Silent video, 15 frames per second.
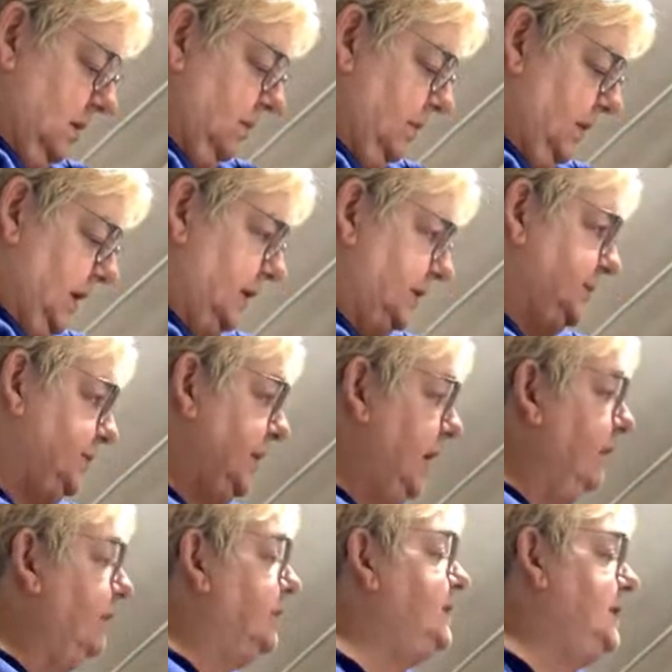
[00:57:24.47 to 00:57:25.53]
What else? We
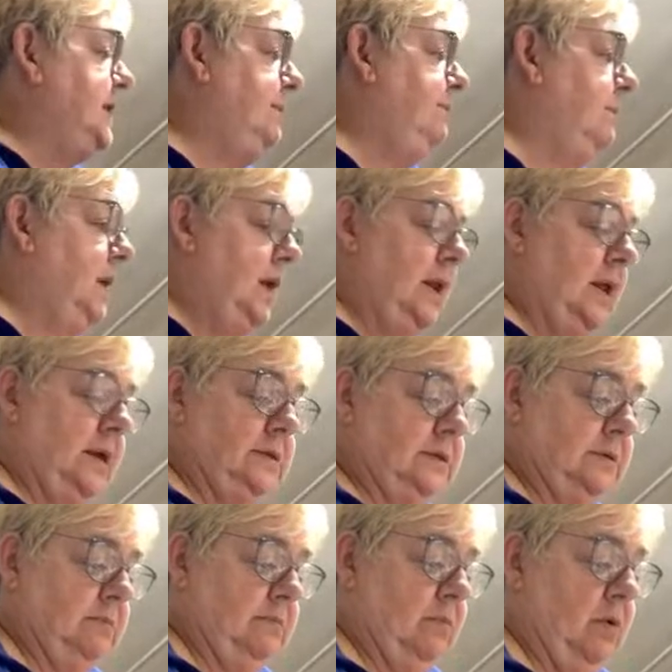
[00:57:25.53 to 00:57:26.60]
have a team meeting
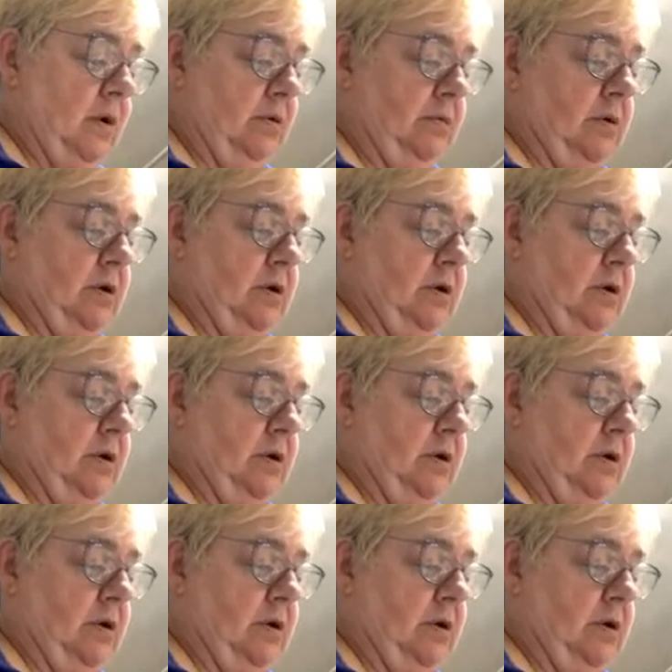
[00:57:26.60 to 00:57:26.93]
tomorrow